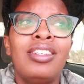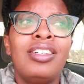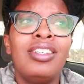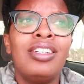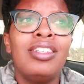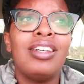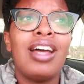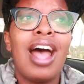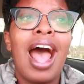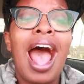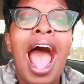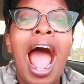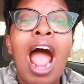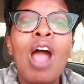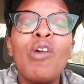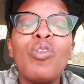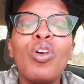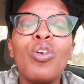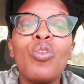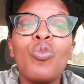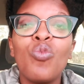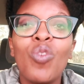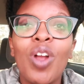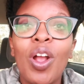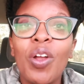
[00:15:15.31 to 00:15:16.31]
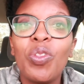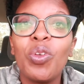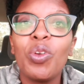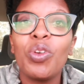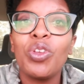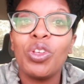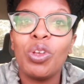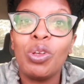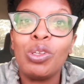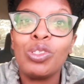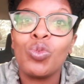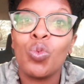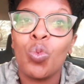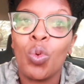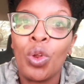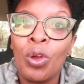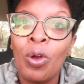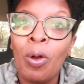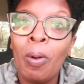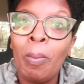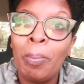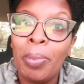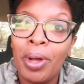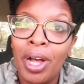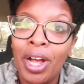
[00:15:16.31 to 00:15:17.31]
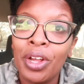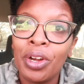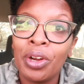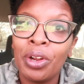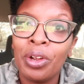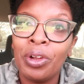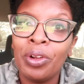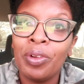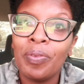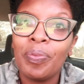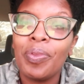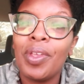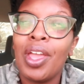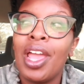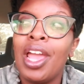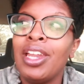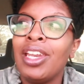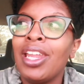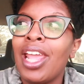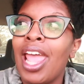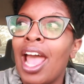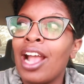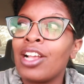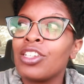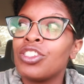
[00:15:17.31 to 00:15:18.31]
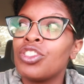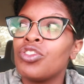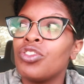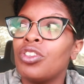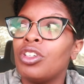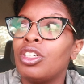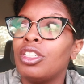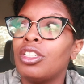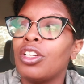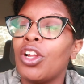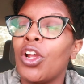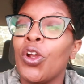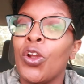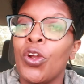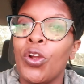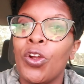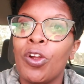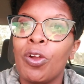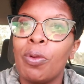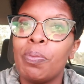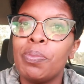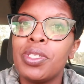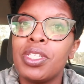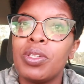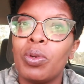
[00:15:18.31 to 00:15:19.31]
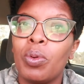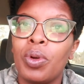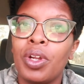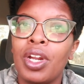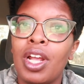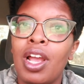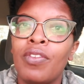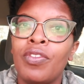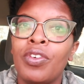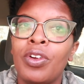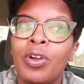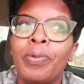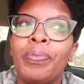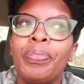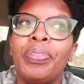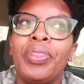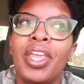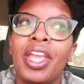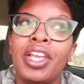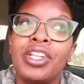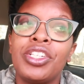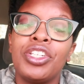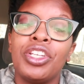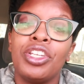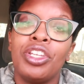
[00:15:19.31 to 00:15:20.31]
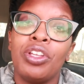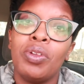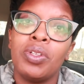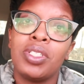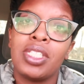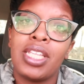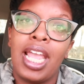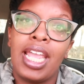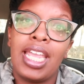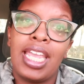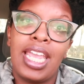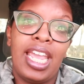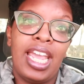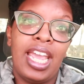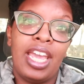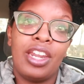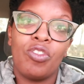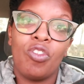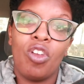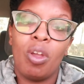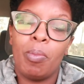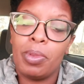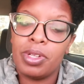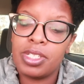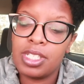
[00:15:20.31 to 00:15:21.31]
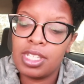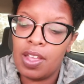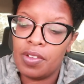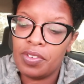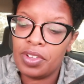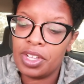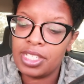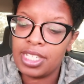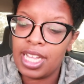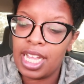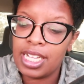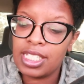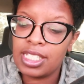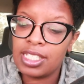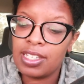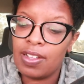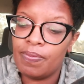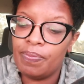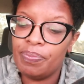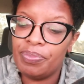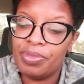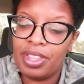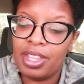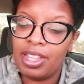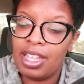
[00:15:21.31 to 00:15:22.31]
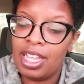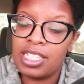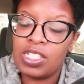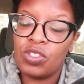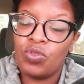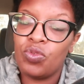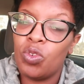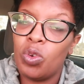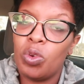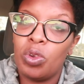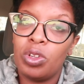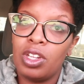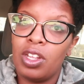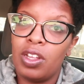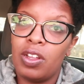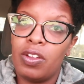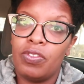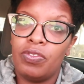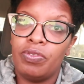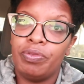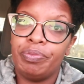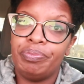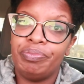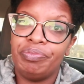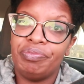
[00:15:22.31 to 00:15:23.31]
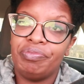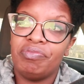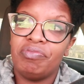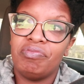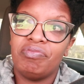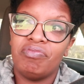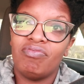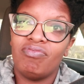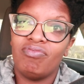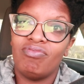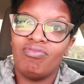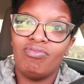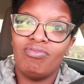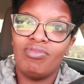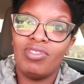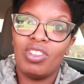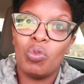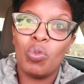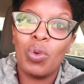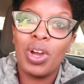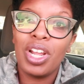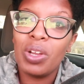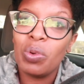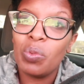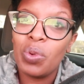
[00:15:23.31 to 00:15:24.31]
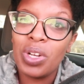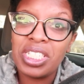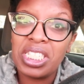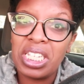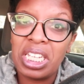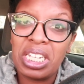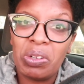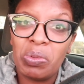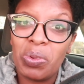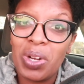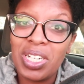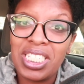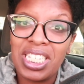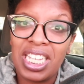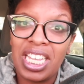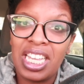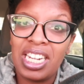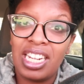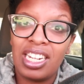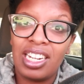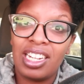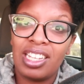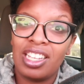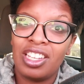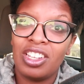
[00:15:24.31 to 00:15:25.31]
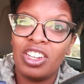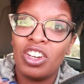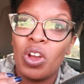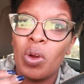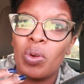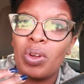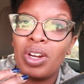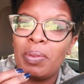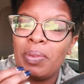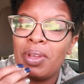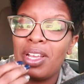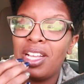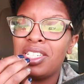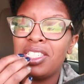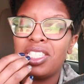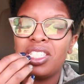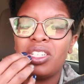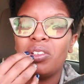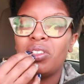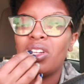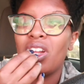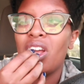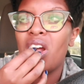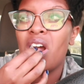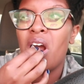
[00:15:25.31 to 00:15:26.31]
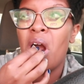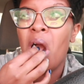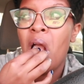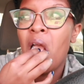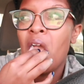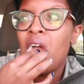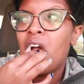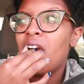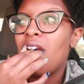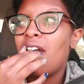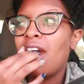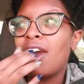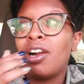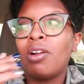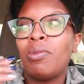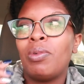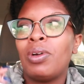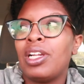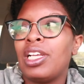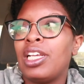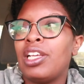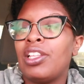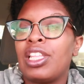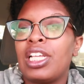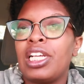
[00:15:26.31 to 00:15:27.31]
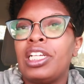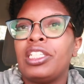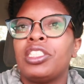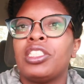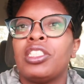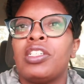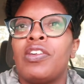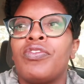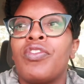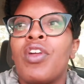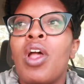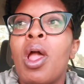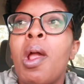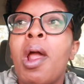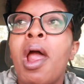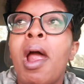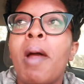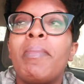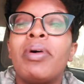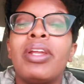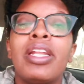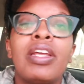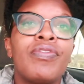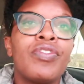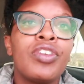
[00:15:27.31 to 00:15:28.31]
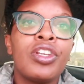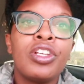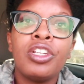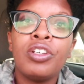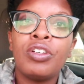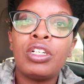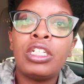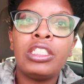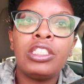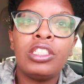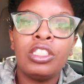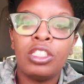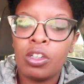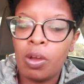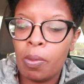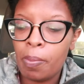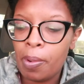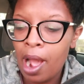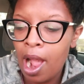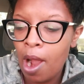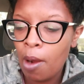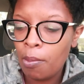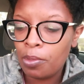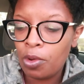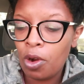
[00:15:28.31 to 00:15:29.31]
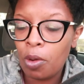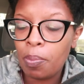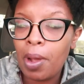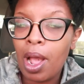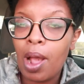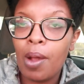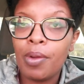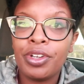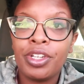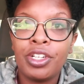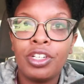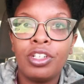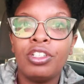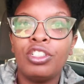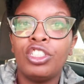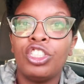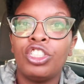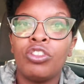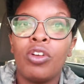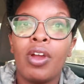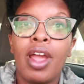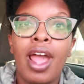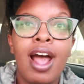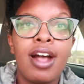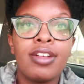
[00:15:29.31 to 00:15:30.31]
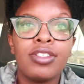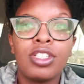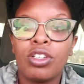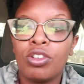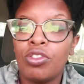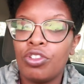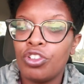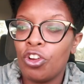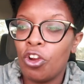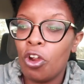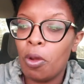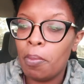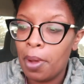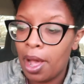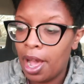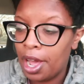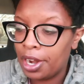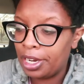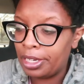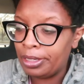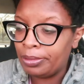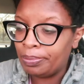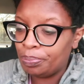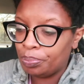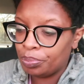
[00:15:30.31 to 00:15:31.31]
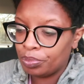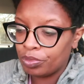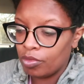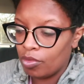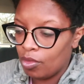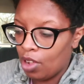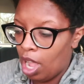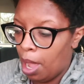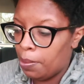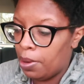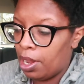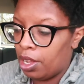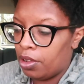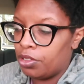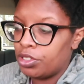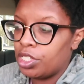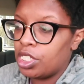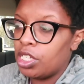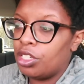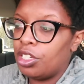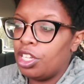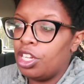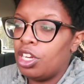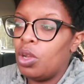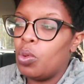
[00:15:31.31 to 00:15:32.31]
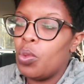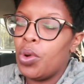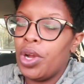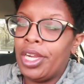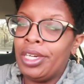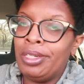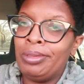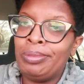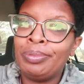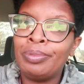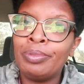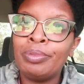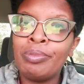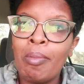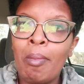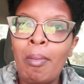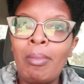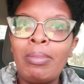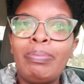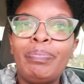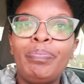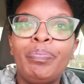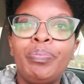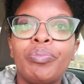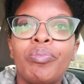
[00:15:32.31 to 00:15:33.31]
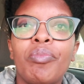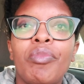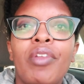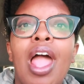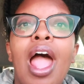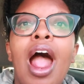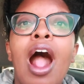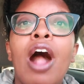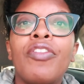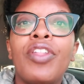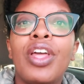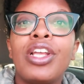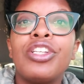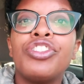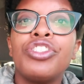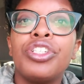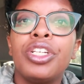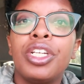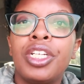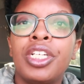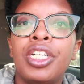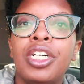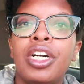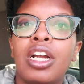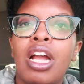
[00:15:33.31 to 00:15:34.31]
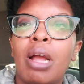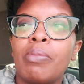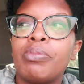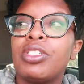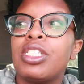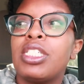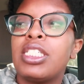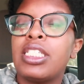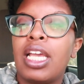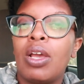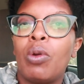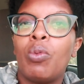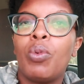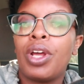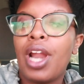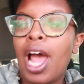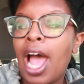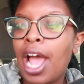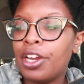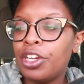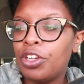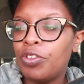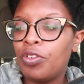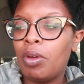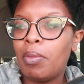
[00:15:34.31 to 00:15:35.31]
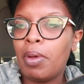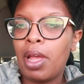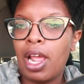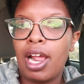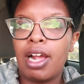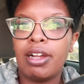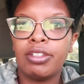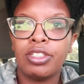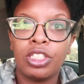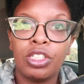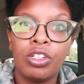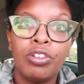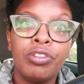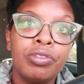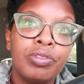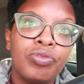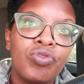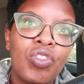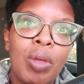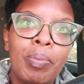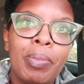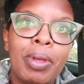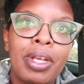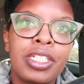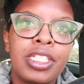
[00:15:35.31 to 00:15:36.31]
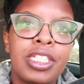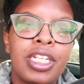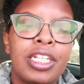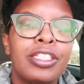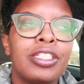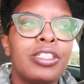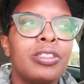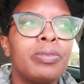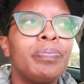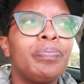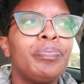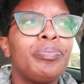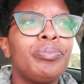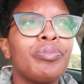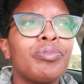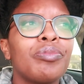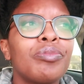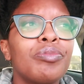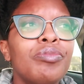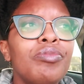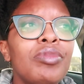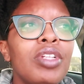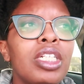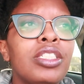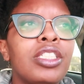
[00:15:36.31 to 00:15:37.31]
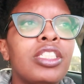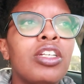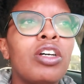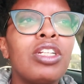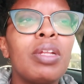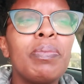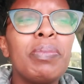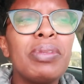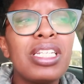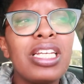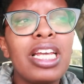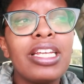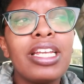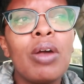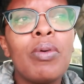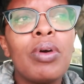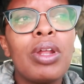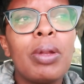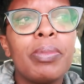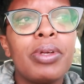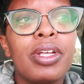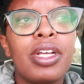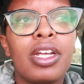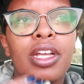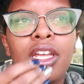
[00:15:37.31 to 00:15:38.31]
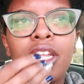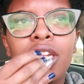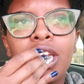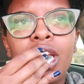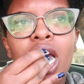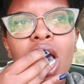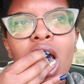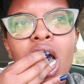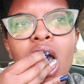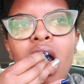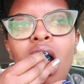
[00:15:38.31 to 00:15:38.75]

I would rather use real butter and extra herbs or whatever than to use that canned cream of stuff because that's the it's full of what it wasn't what's in it. You know what I mean? So no, I don't want to eat that stuff. But if you do it, you know, power, more power to you. your household, your body. I'm not gonna tell anyone how they should cook. I'm just saying what I do in my household. If that makes sense. So let me tell y'all what I'm cooking.